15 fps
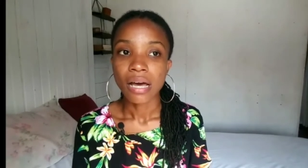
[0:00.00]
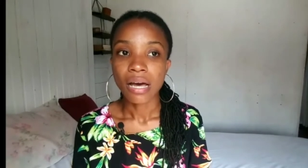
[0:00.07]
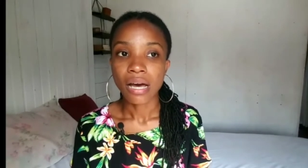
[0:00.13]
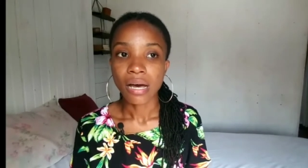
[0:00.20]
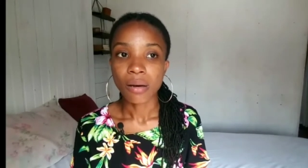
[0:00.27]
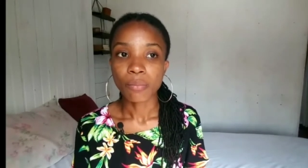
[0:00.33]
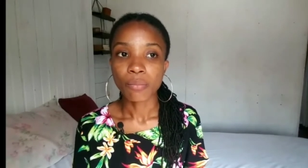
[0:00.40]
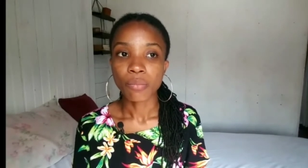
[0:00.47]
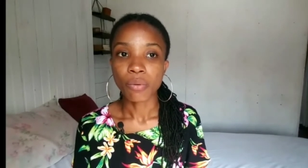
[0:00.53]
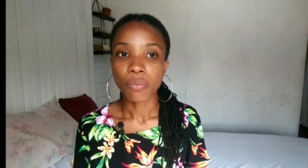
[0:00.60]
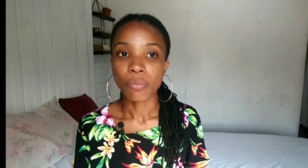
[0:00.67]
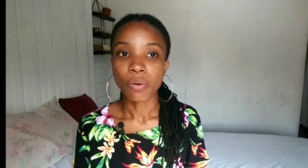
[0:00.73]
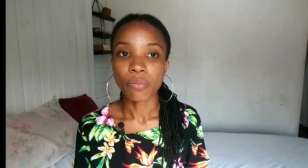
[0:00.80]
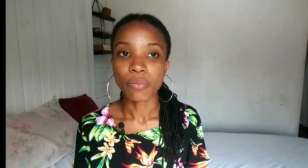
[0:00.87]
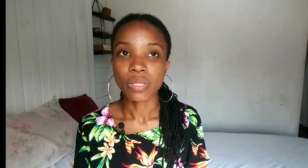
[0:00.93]
Um,
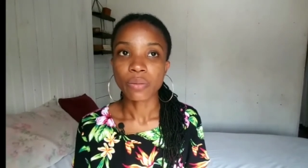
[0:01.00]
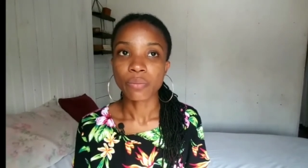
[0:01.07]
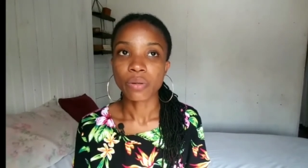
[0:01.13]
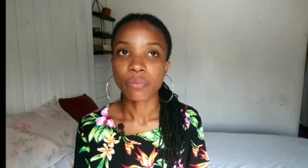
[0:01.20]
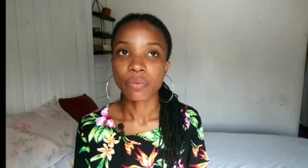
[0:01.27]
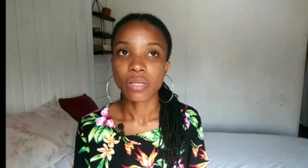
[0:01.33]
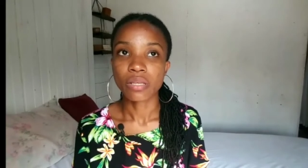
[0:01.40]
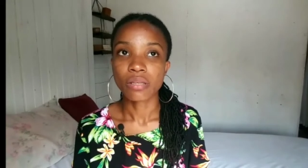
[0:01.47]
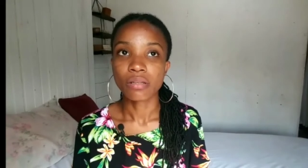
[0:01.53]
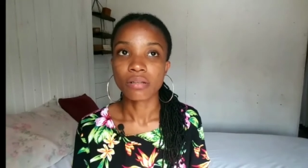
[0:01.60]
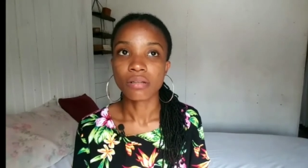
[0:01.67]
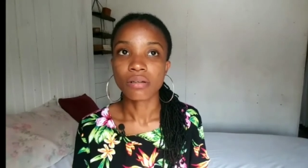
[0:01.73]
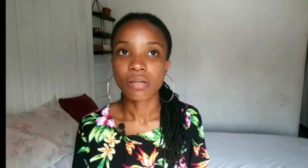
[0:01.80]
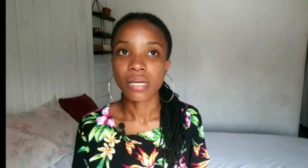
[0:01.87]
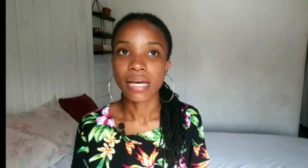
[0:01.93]
when we when we
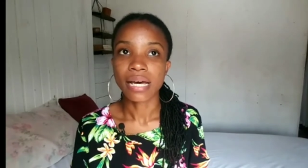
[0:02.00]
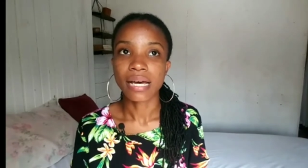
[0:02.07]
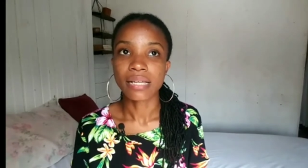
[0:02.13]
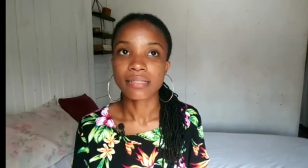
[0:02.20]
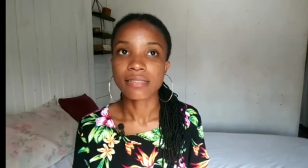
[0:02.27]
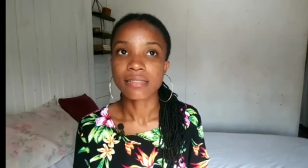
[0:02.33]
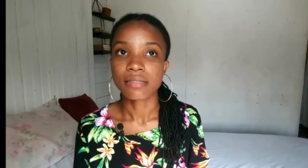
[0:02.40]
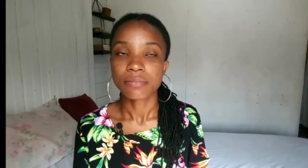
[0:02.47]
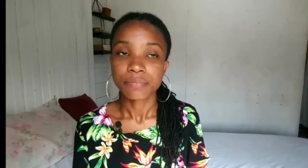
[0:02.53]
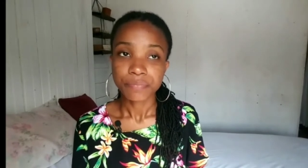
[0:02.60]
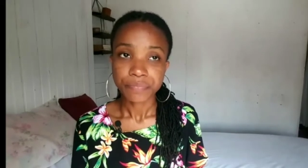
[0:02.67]
look at